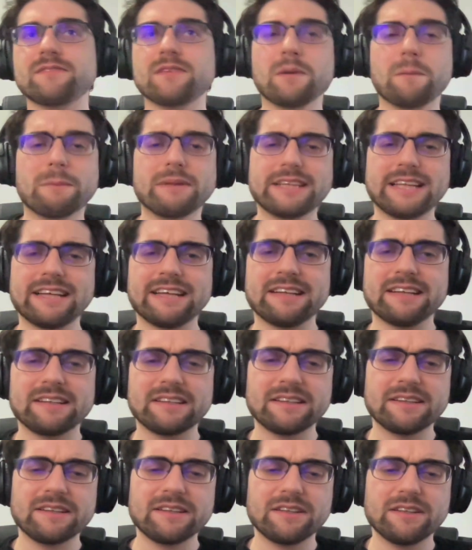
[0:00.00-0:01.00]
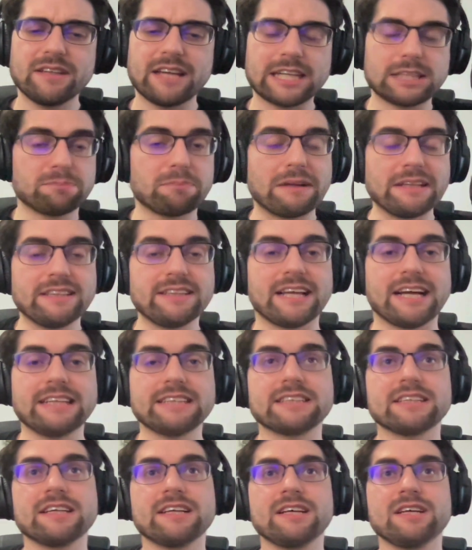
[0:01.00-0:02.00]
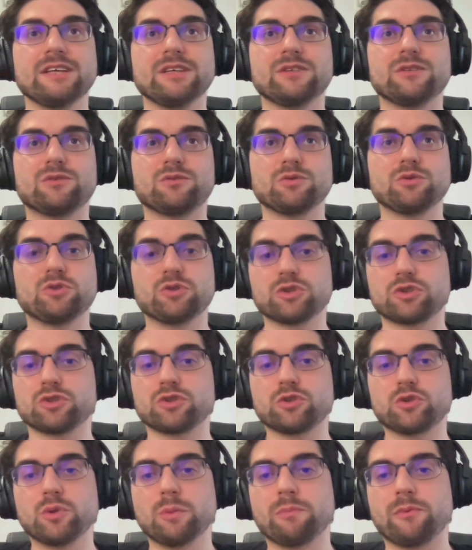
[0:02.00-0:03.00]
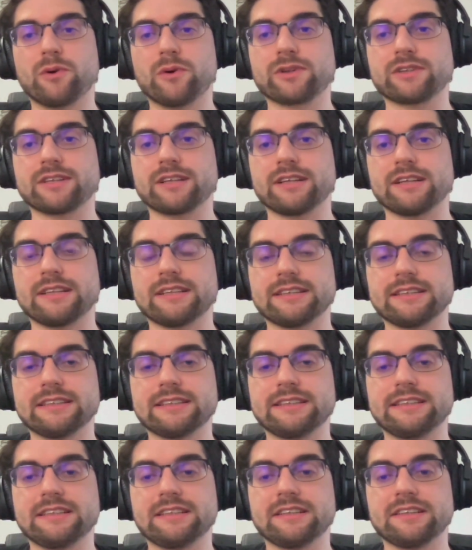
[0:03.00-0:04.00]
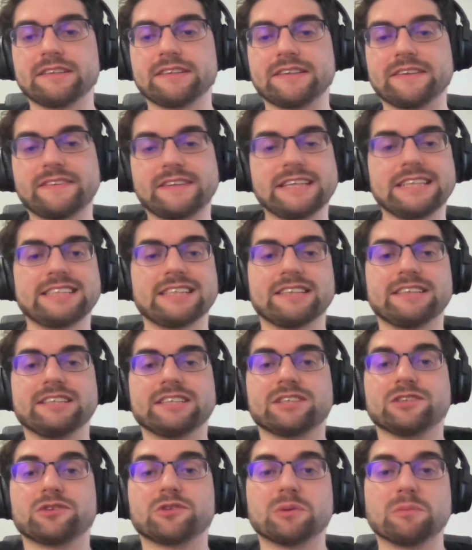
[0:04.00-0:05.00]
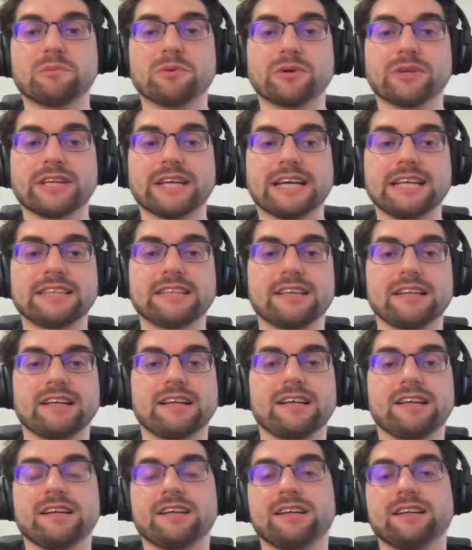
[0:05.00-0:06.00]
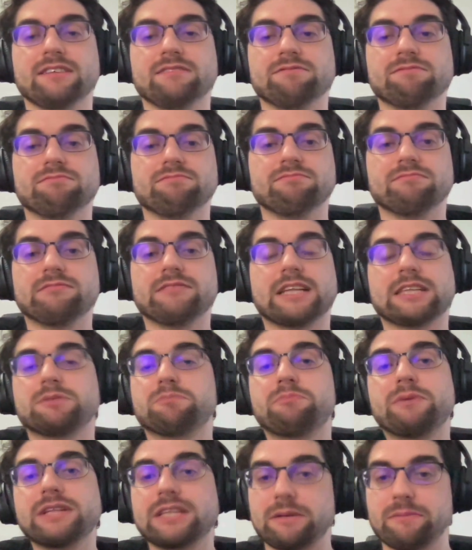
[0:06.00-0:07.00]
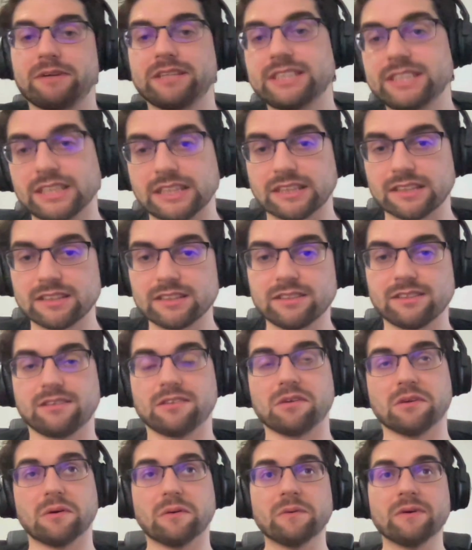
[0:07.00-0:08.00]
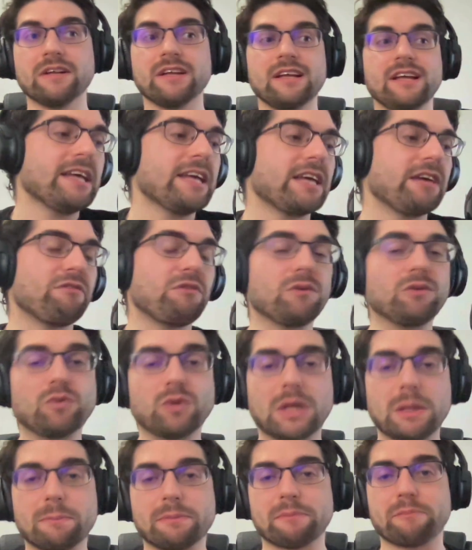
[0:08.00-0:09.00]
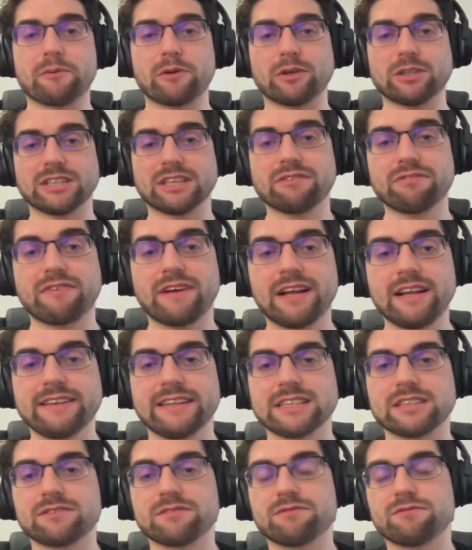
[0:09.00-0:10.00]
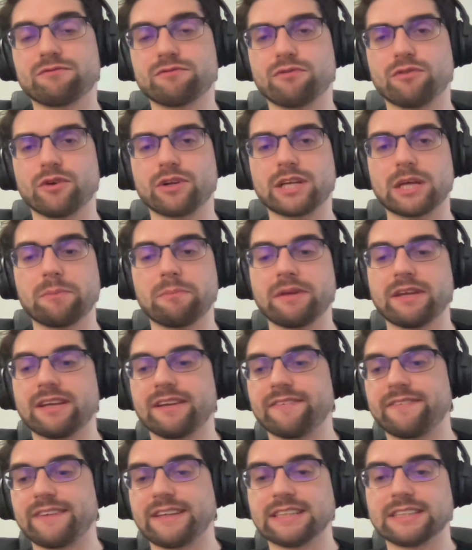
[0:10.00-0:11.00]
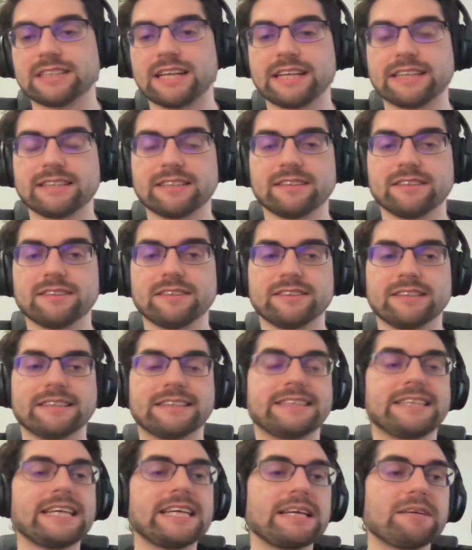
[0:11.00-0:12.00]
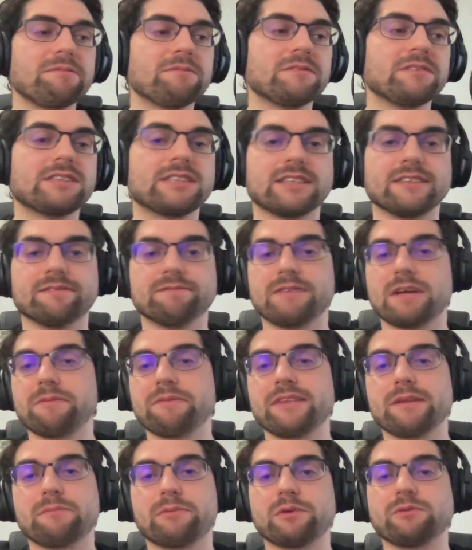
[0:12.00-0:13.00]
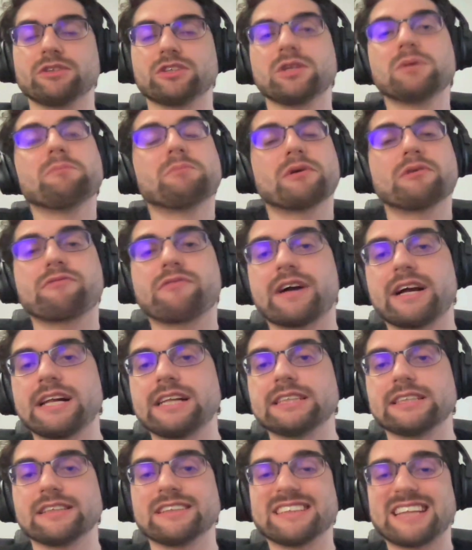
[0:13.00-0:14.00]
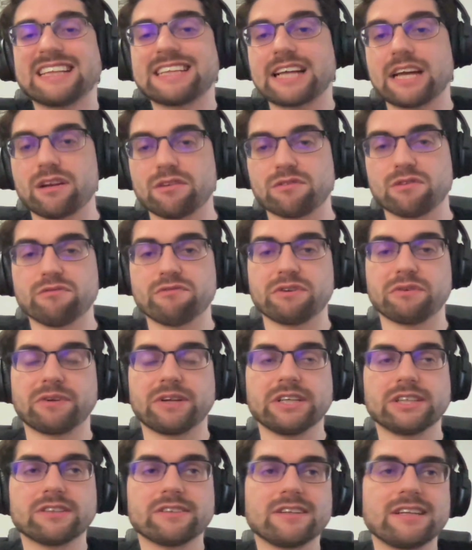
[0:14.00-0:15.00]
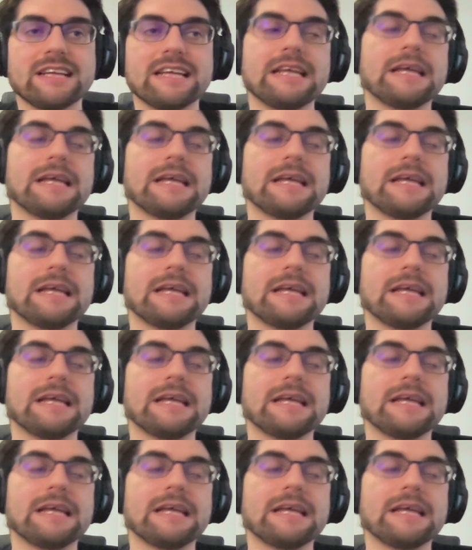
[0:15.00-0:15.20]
But expand that to just support the things that doesn't support yet, and that's pretty much it. If you want to keep a project file, that's for keeping things like the themes and maybe the provisioning profiles and that kind of configuration,